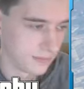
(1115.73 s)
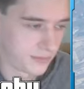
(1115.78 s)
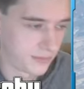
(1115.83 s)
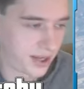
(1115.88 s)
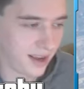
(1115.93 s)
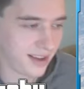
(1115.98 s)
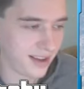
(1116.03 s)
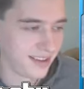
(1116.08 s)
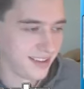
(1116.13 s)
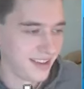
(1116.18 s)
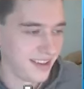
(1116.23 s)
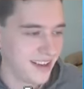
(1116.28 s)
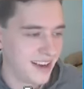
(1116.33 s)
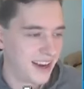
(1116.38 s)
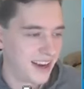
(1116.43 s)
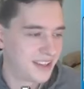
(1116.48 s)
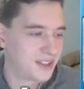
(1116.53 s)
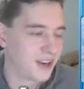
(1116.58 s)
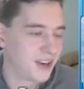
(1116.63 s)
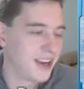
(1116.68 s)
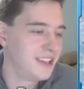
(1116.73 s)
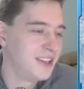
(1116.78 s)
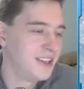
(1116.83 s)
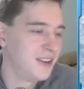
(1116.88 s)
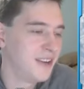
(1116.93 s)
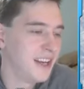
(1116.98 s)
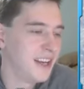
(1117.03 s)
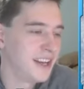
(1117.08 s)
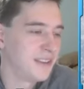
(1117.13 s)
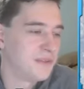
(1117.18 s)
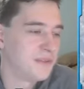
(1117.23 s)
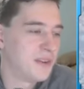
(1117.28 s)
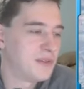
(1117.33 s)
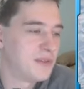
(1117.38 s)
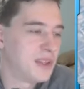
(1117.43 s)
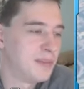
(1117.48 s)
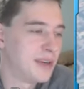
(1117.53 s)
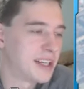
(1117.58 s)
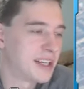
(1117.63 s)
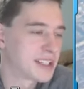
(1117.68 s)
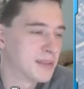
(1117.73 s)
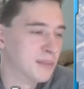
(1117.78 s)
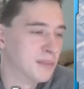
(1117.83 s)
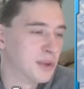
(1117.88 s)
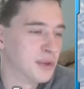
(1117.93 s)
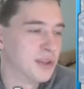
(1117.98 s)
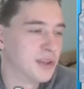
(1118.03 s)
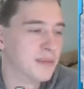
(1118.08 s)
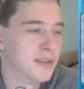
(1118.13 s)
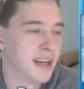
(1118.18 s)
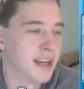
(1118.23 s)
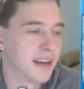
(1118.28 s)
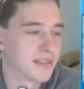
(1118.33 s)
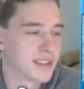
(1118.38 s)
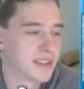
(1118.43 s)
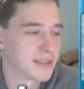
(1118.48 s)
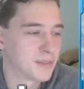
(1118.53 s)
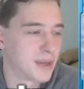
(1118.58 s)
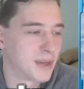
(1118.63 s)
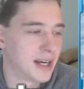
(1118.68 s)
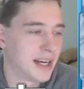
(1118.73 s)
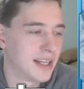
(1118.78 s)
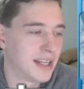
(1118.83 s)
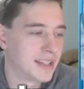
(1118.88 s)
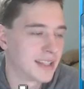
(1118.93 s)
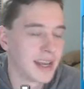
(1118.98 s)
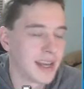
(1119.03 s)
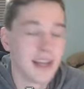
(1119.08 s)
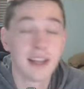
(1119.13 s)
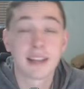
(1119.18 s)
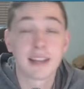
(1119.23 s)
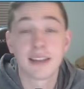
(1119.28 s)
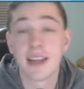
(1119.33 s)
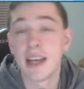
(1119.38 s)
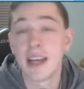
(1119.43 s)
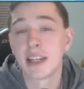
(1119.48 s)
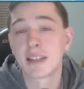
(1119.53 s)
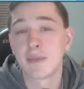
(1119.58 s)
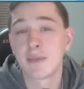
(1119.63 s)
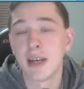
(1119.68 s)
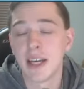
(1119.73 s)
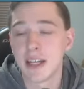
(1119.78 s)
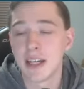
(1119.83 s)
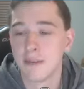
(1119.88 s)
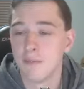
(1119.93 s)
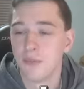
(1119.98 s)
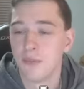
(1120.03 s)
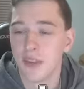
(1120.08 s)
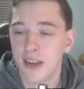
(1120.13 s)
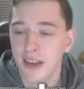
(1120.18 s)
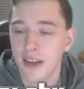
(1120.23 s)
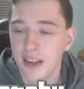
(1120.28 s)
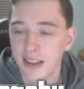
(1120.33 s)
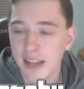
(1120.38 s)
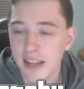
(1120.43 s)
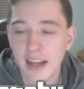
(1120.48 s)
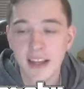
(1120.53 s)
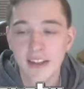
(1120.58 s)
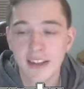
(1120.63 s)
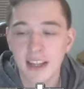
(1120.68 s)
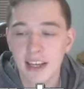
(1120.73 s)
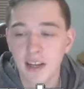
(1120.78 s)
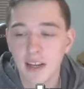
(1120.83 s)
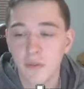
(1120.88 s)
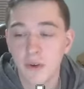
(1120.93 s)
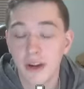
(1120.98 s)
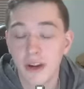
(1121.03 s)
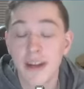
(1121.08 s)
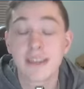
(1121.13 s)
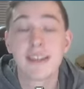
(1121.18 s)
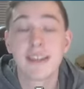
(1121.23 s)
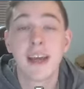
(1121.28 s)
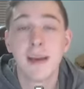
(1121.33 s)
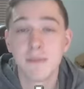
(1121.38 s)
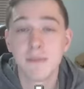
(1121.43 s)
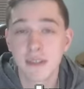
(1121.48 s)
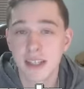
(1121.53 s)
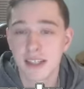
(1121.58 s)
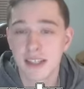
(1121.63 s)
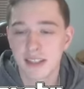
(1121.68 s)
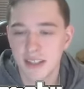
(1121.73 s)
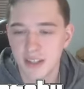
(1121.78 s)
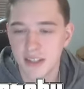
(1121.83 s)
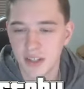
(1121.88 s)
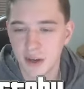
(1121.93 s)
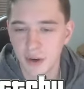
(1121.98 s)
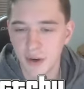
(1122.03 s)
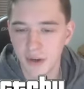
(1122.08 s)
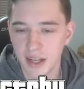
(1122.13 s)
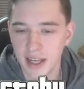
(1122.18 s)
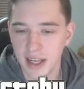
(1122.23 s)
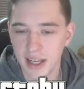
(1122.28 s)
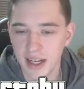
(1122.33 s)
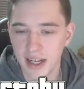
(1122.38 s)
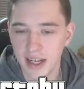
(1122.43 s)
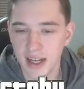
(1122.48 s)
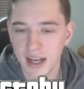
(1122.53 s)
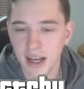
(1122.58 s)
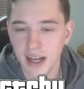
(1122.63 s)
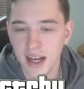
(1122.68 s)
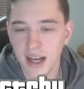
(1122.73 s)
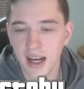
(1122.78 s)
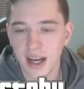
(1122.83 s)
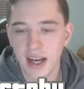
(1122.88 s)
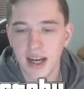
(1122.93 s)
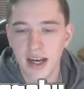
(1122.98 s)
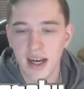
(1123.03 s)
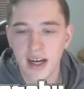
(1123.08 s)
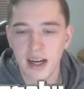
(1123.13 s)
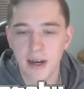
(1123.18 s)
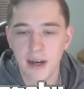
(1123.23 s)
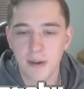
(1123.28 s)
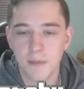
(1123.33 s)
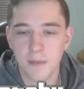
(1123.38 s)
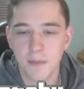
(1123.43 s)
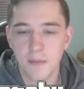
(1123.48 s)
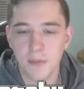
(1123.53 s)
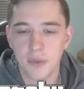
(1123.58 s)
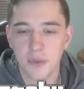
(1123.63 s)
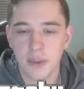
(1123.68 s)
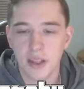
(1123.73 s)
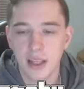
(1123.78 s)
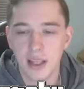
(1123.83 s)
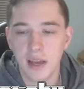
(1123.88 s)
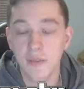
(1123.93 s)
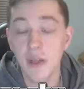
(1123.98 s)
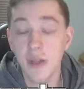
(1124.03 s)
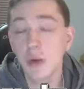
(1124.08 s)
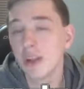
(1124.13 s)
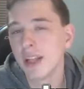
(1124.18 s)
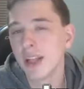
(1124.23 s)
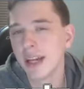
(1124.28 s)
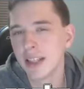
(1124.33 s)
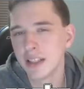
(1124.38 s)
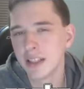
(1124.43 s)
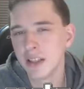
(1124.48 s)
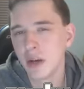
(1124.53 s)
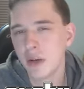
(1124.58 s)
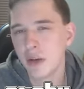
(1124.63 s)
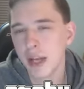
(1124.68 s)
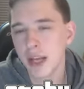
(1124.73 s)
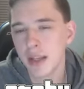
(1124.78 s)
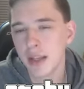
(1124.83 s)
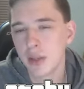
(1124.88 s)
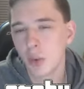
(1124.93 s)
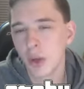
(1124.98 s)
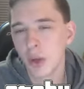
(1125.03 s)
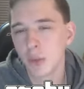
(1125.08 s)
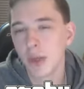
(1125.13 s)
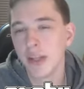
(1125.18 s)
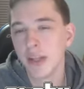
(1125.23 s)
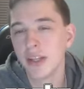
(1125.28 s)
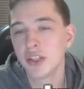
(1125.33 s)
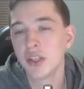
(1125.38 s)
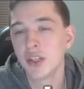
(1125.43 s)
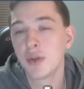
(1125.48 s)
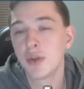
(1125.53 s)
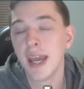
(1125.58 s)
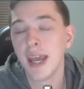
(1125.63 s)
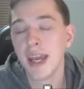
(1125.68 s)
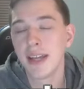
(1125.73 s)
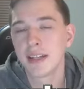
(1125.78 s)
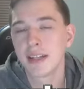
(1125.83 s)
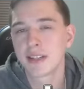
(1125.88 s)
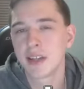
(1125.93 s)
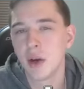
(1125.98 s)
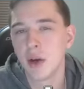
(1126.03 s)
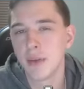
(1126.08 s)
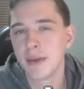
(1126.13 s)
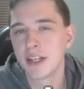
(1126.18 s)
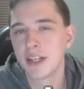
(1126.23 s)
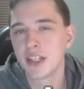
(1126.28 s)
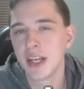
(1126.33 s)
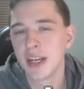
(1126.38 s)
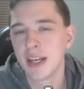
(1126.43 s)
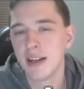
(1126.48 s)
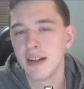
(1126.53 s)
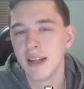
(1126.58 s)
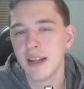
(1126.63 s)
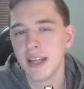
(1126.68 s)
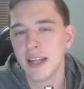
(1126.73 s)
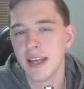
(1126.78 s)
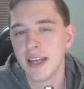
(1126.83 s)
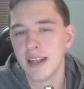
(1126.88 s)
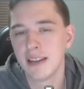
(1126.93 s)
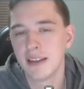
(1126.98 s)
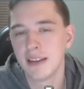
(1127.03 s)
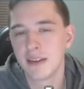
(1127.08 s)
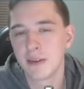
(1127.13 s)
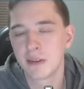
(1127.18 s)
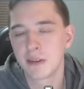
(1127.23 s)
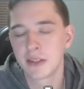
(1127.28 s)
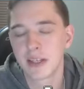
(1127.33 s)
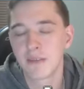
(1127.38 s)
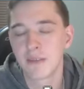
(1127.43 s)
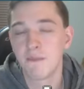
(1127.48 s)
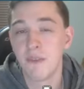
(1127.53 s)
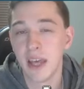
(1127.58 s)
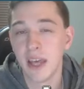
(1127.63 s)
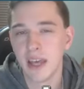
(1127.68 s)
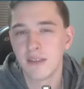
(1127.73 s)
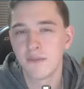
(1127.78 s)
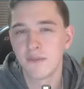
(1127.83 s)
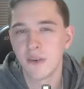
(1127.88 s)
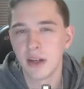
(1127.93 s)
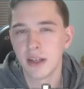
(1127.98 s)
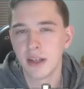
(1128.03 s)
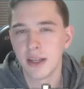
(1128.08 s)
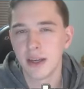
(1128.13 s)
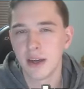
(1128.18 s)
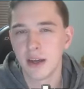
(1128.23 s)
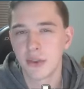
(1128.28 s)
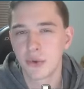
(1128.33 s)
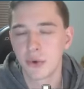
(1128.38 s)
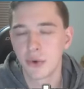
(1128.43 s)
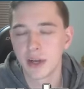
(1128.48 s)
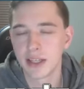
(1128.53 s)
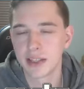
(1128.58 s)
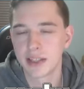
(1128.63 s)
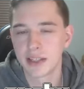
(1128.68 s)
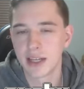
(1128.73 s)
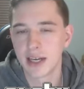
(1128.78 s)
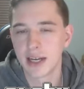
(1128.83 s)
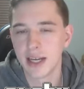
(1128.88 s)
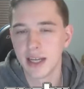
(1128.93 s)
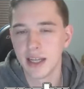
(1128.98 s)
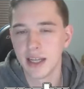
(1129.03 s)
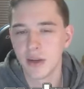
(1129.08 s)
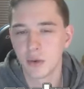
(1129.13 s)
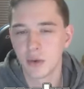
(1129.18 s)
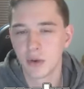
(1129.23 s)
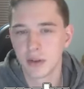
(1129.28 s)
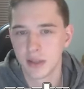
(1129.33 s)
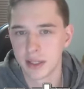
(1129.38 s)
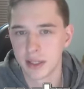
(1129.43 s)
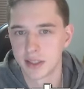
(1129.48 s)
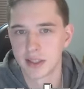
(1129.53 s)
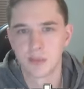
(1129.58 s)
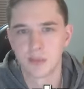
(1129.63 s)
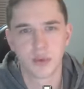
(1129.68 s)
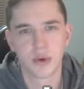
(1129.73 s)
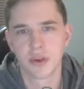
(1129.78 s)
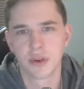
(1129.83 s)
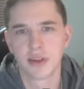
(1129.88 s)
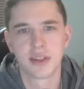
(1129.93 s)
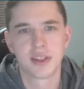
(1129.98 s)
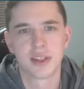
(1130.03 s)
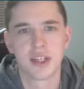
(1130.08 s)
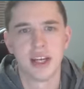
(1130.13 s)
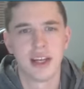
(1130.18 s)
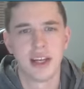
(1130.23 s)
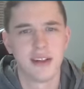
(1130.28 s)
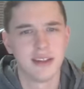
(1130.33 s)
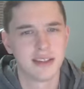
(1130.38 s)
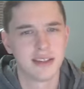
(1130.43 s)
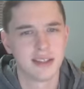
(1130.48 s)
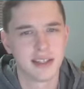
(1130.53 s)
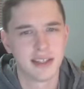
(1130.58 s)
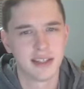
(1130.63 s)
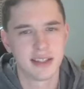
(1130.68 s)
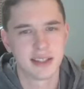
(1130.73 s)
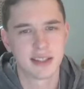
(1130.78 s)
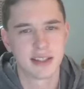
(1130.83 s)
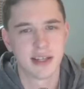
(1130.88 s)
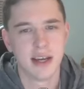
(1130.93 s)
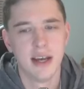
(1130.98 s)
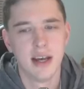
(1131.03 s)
I tried donating fifty bucks and booted me off the spot. Kenneth, thanks, man. Thank you, thank you for attempting to donate. Um, if you would like to donate, the one way that you can is go to my channel and hit... There's, like, fan funding on the right side or, like, support this channel, it says.